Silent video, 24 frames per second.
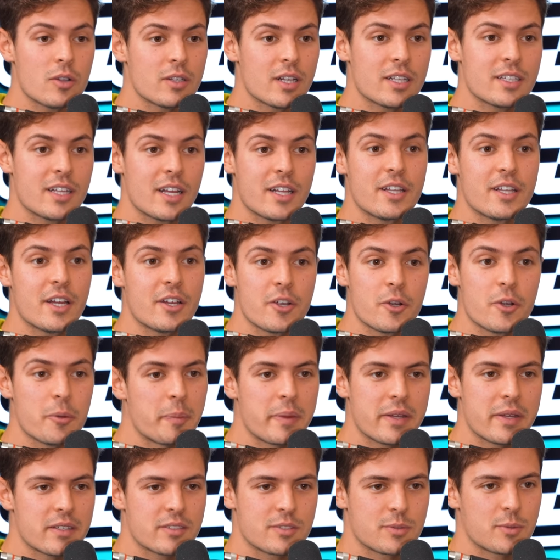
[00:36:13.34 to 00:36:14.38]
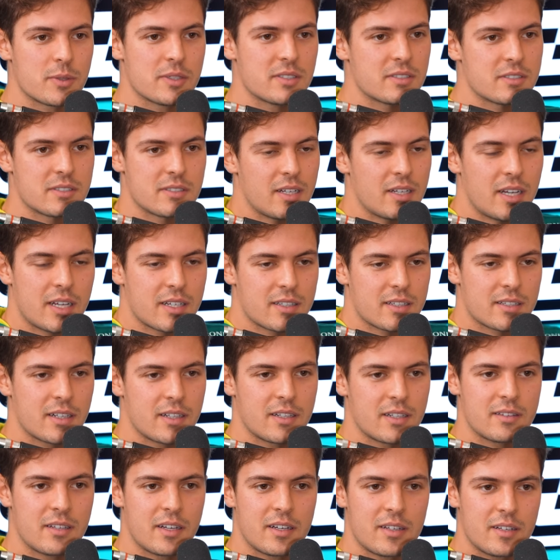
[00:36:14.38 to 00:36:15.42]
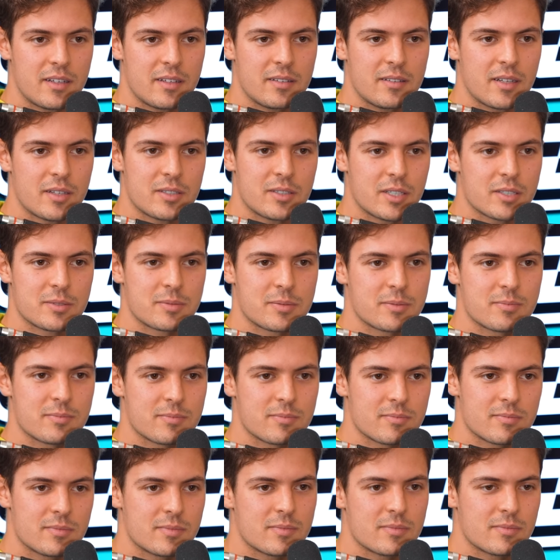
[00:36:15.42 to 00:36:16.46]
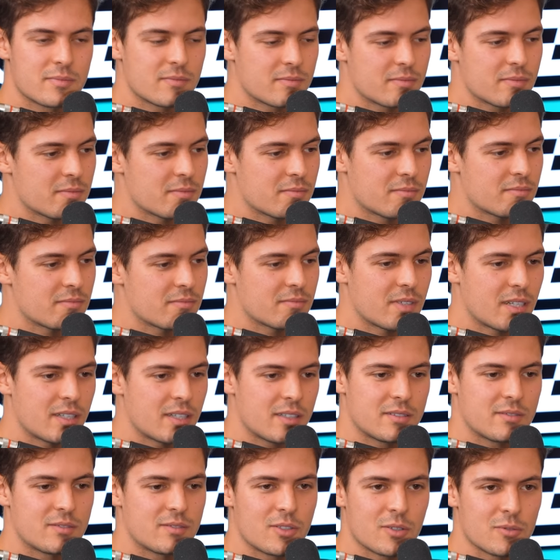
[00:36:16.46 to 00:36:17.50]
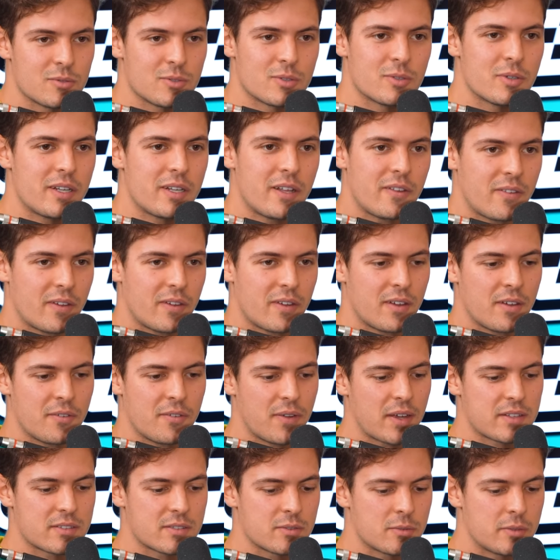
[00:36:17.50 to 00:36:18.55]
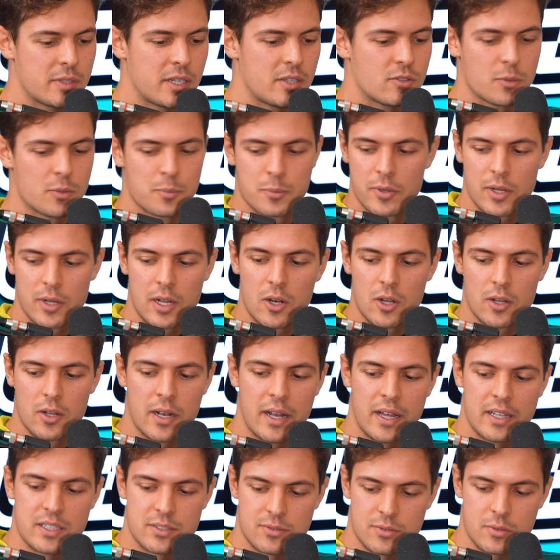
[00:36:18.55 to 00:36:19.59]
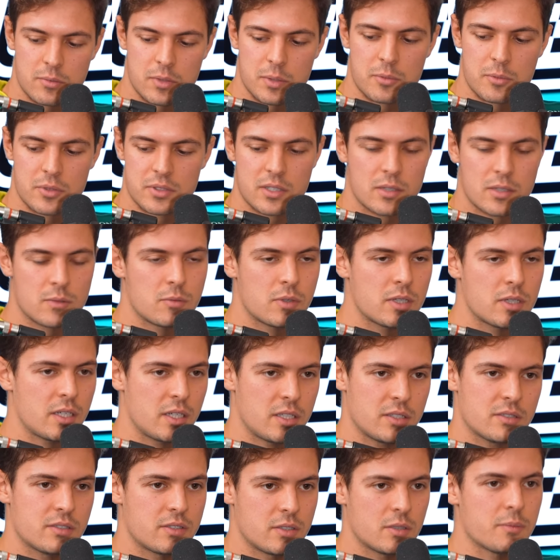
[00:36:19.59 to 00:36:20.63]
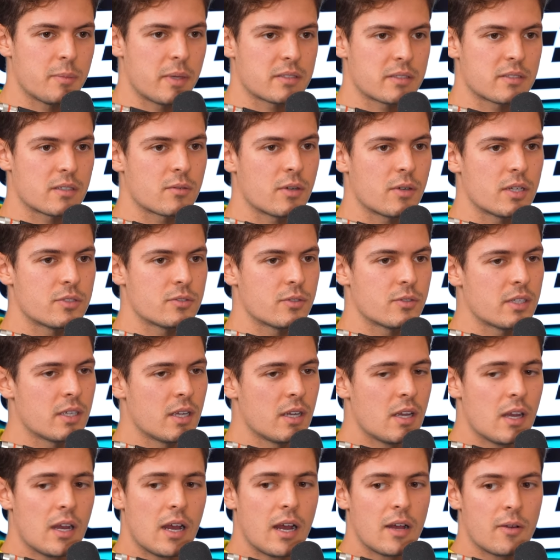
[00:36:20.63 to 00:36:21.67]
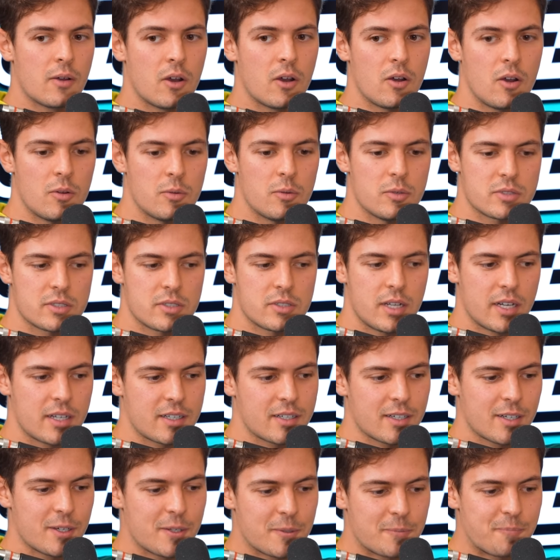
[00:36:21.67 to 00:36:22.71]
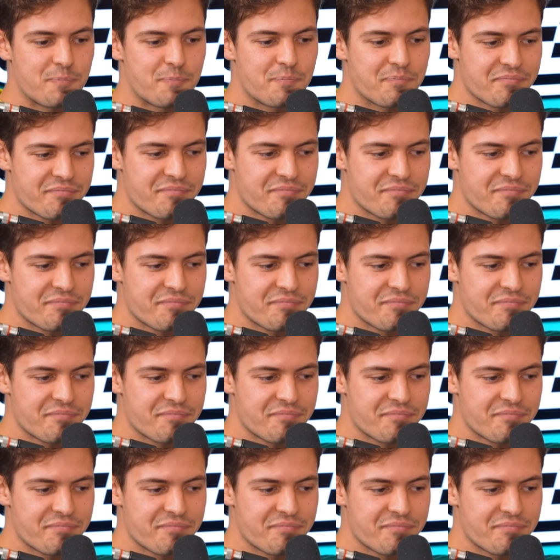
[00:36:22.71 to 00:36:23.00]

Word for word: the, the, the Europeans ones, like they they just mm, they don't do anything effective. We need to put a lot less from the Brazilian one, and it still really? makes it quite sweet. Almost like um,